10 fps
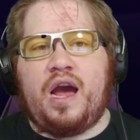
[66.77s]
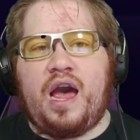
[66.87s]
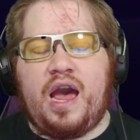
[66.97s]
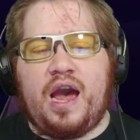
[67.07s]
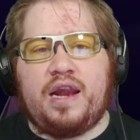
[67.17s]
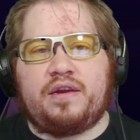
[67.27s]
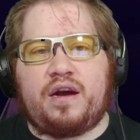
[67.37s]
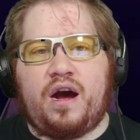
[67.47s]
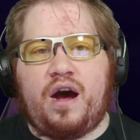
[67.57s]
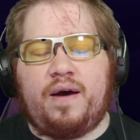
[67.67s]
and
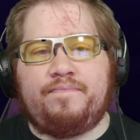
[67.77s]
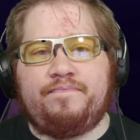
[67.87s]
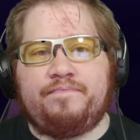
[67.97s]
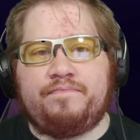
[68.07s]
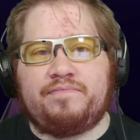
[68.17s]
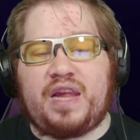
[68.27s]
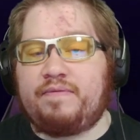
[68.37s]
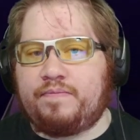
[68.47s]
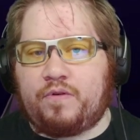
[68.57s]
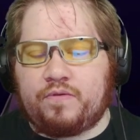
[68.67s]

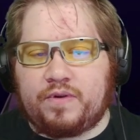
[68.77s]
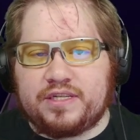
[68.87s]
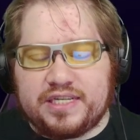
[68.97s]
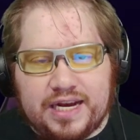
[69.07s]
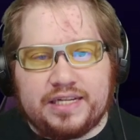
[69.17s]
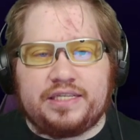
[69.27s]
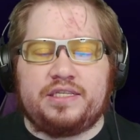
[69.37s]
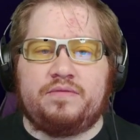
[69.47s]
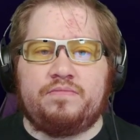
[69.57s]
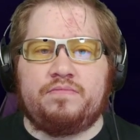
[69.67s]
haven't pulled one since.